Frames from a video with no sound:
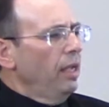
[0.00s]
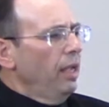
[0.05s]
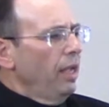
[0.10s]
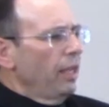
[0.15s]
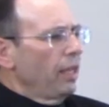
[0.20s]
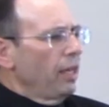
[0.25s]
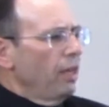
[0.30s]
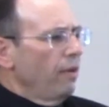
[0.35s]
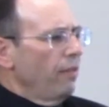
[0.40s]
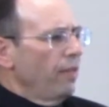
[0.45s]

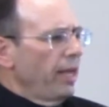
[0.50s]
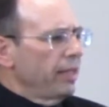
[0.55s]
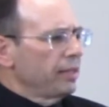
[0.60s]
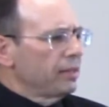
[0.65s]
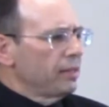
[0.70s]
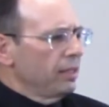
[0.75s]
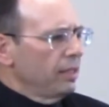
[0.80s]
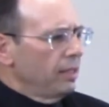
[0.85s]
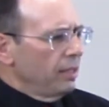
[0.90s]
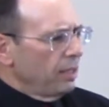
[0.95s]
you know,
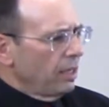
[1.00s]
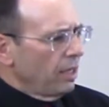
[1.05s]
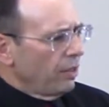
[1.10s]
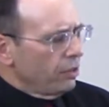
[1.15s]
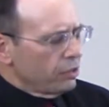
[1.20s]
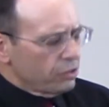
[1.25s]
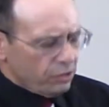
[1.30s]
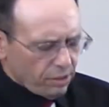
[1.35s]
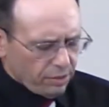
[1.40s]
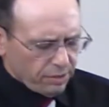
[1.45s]
that there
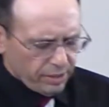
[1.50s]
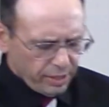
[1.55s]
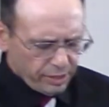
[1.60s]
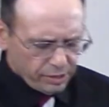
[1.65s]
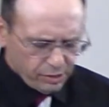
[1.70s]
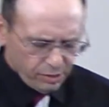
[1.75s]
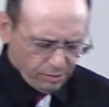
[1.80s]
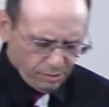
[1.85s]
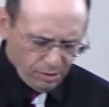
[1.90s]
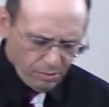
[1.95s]
are certain
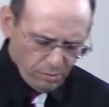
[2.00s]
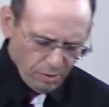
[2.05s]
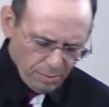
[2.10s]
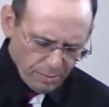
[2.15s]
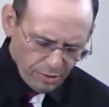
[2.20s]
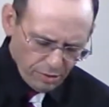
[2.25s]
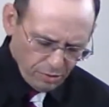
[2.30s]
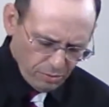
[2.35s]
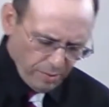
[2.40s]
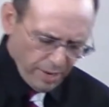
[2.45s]
things that the women
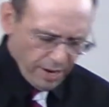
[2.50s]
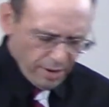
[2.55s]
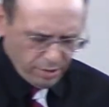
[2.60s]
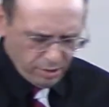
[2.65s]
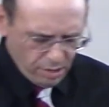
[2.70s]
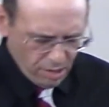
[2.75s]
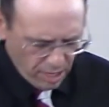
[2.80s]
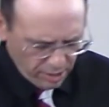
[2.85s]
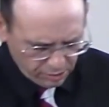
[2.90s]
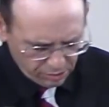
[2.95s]
are to wear and
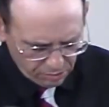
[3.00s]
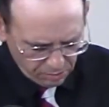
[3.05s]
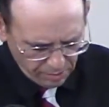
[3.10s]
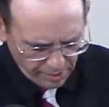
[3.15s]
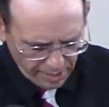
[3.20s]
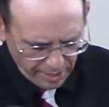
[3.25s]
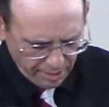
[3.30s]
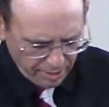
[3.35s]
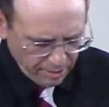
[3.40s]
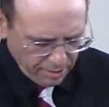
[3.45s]
not to
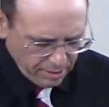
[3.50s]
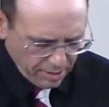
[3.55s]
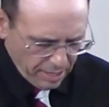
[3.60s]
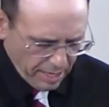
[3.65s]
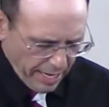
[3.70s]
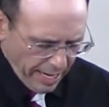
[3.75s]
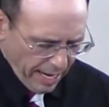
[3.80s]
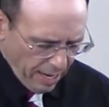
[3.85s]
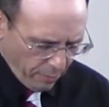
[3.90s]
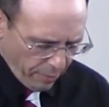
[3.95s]
wear,
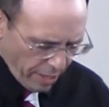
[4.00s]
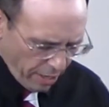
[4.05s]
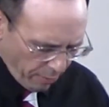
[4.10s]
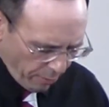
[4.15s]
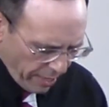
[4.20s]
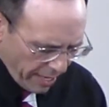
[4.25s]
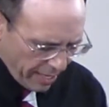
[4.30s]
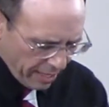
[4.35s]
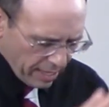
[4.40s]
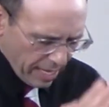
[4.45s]
and
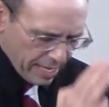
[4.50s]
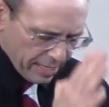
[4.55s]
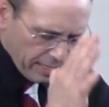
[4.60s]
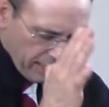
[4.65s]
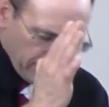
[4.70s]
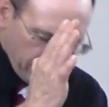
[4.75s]
we can then